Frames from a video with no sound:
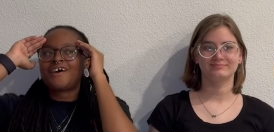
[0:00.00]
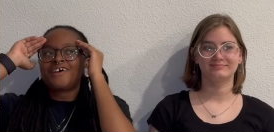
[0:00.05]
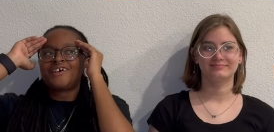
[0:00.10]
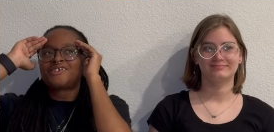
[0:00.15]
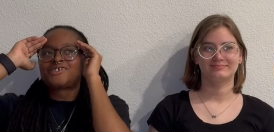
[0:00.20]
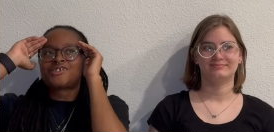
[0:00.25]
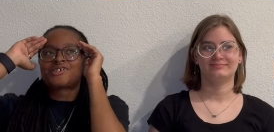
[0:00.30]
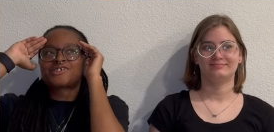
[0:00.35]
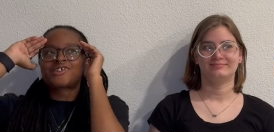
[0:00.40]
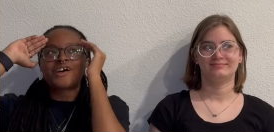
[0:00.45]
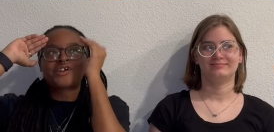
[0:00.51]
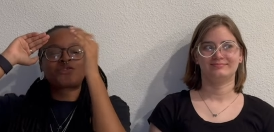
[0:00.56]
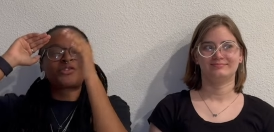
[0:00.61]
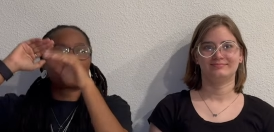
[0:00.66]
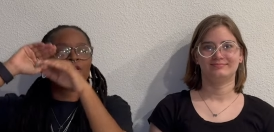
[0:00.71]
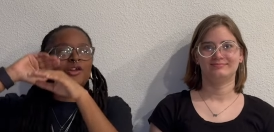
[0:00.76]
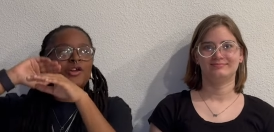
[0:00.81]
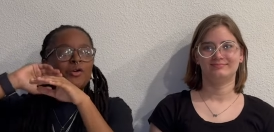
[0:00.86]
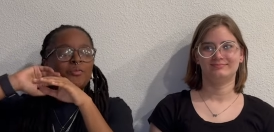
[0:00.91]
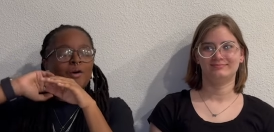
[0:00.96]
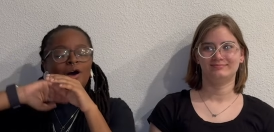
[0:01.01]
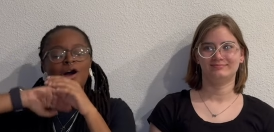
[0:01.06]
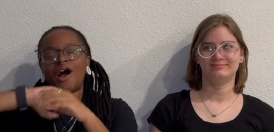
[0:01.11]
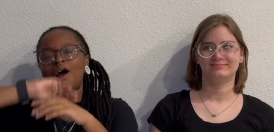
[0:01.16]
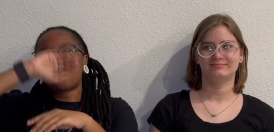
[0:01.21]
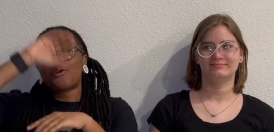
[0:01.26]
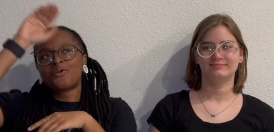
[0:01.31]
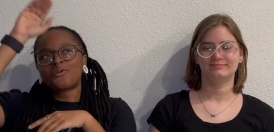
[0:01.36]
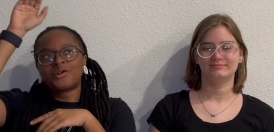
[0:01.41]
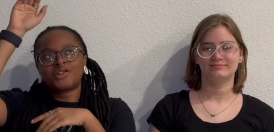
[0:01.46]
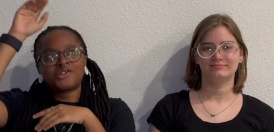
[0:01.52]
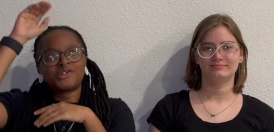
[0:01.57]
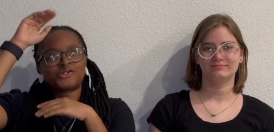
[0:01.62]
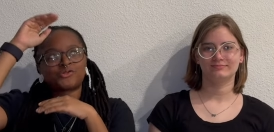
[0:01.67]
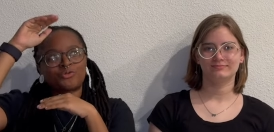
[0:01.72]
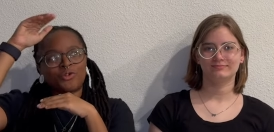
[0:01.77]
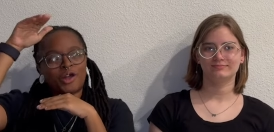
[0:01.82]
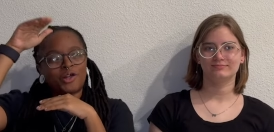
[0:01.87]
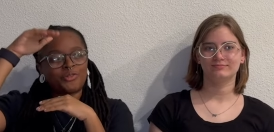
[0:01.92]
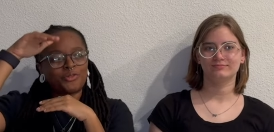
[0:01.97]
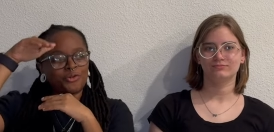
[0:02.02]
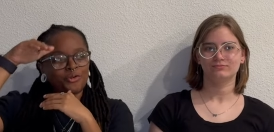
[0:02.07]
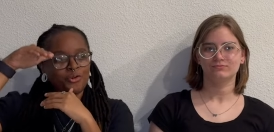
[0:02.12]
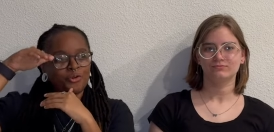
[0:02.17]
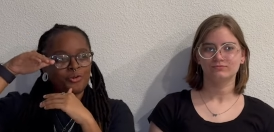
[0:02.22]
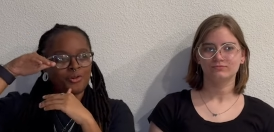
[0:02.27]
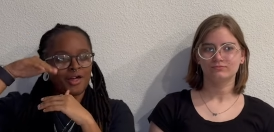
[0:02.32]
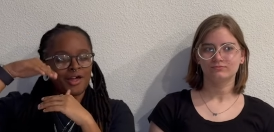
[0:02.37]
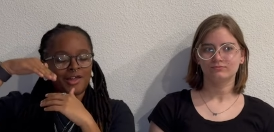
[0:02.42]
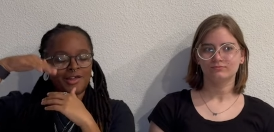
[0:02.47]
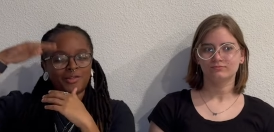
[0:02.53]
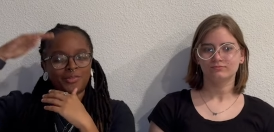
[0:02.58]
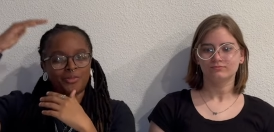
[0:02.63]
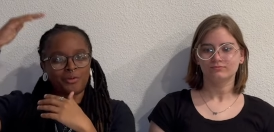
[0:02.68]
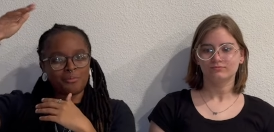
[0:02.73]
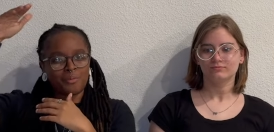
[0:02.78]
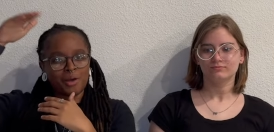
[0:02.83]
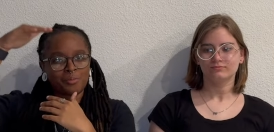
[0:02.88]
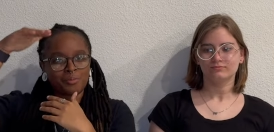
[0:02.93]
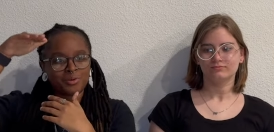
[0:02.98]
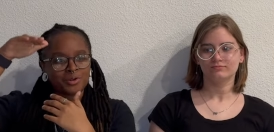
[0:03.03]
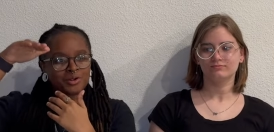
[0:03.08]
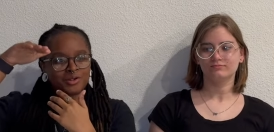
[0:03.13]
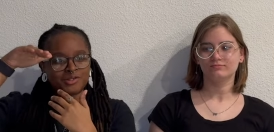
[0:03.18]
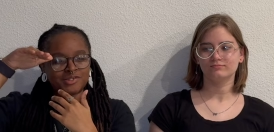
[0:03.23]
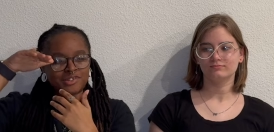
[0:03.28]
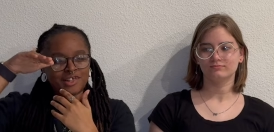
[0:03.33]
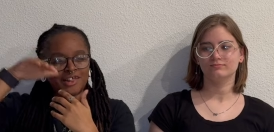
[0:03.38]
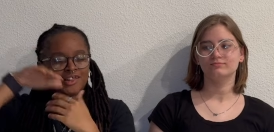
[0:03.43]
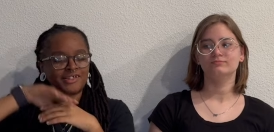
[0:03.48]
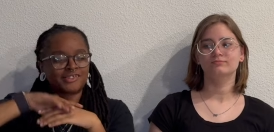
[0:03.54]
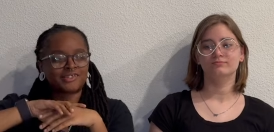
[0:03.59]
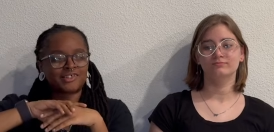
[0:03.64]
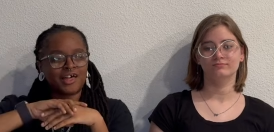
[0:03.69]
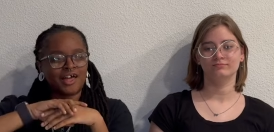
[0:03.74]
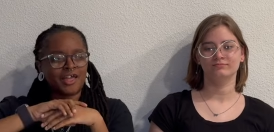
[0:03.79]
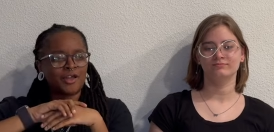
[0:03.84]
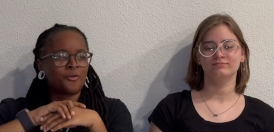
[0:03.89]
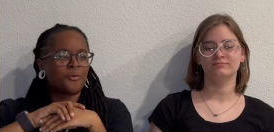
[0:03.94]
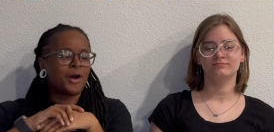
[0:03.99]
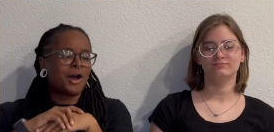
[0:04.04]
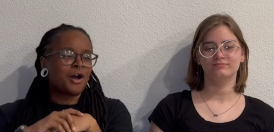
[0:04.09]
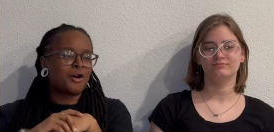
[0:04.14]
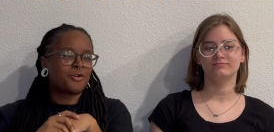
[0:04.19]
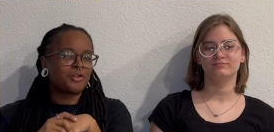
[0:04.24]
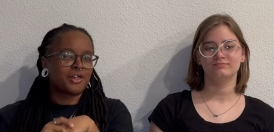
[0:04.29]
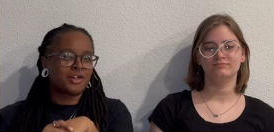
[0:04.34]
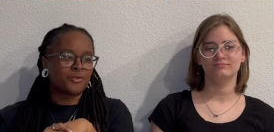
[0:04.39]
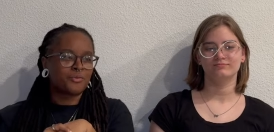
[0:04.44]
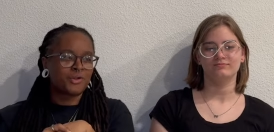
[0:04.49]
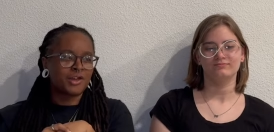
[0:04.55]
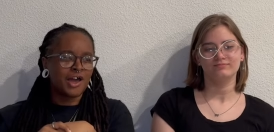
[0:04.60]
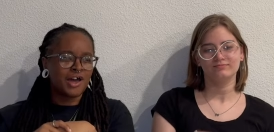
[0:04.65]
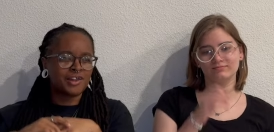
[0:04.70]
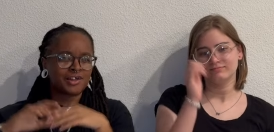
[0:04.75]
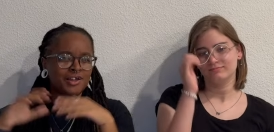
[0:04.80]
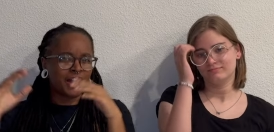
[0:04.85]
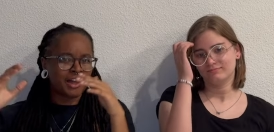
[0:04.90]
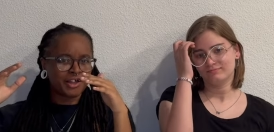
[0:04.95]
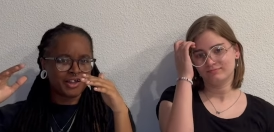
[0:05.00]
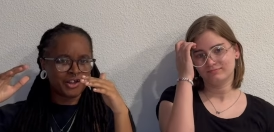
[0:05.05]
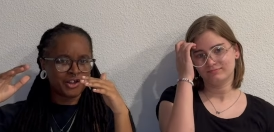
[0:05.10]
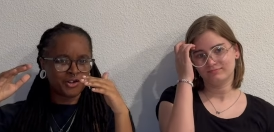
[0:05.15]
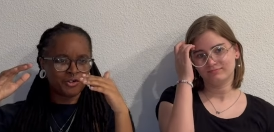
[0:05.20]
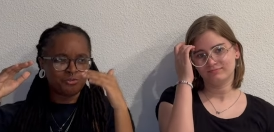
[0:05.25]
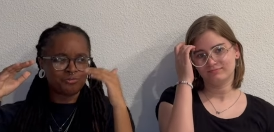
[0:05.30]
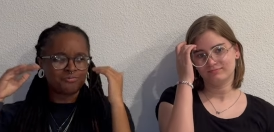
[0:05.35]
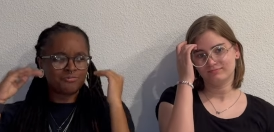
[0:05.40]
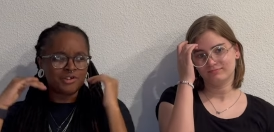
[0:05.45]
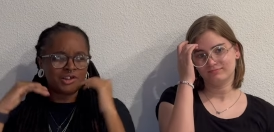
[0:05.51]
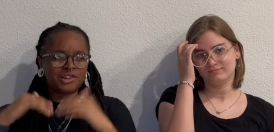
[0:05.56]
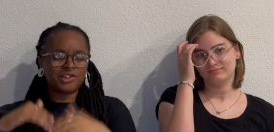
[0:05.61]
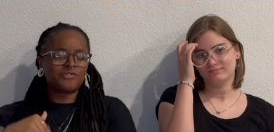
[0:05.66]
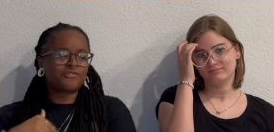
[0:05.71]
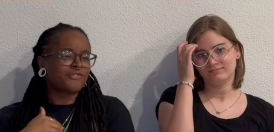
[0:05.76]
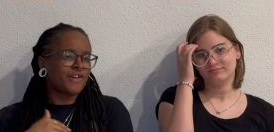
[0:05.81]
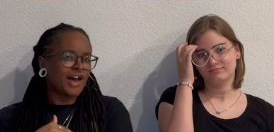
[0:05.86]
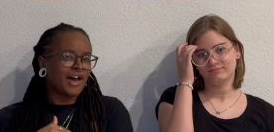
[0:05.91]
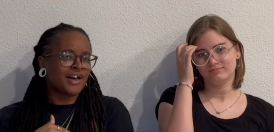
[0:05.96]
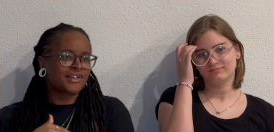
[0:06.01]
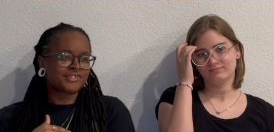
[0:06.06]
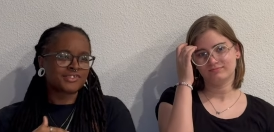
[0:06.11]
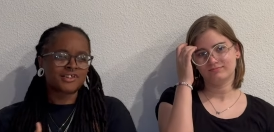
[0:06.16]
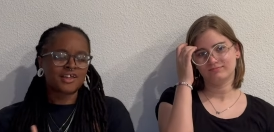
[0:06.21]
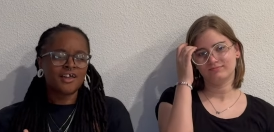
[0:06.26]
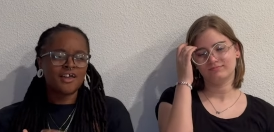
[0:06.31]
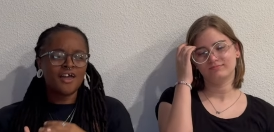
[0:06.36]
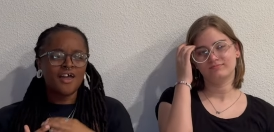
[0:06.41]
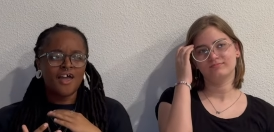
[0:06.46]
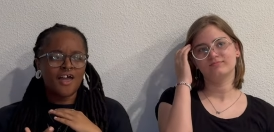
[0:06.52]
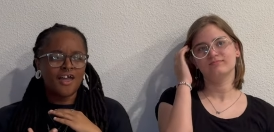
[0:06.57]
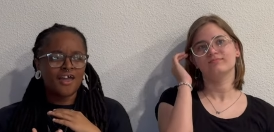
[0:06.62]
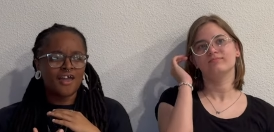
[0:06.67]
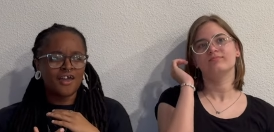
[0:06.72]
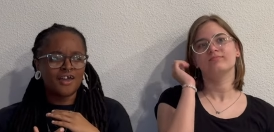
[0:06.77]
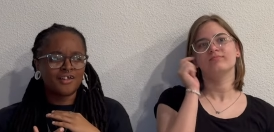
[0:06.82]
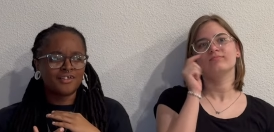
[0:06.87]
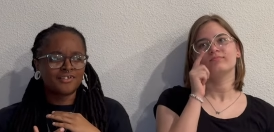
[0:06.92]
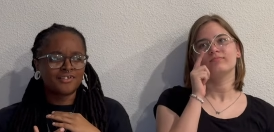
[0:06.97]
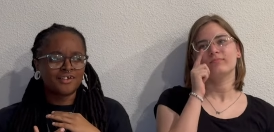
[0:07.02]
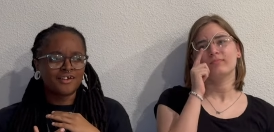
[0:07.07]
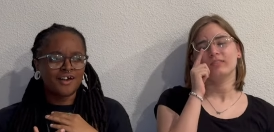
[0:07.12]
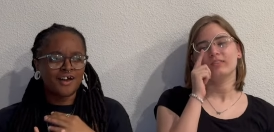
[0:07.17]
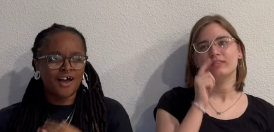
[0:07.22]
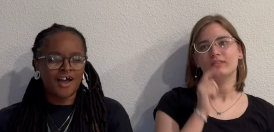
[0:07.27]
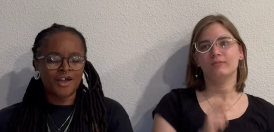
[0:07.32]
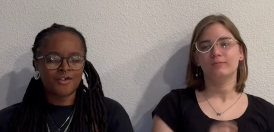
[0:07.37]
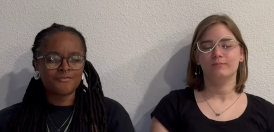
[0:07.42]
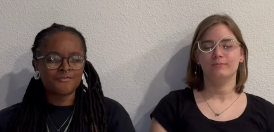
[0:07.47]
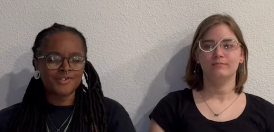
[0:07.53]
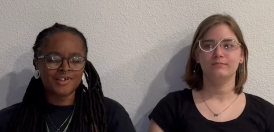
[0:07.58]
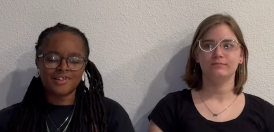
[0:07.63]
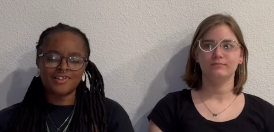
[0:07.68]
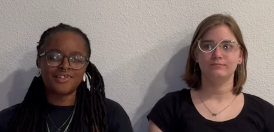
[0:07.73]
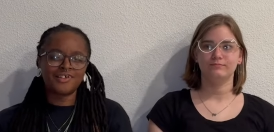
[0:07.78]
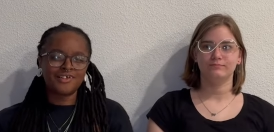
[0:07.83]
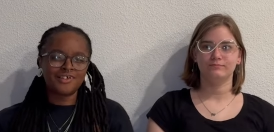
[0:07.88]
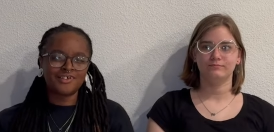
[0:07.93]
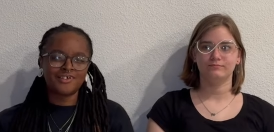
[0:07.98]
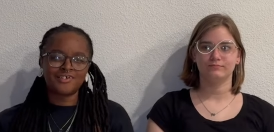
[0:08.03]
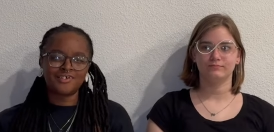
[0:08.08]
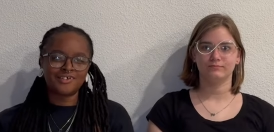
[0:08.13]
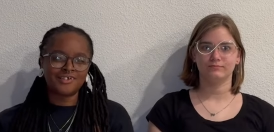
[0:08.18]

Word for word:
Speaker 1: it's just like thinking about how we really just ran through like the members and it's mm-hmm. like wow like we kind of got here really fast and i really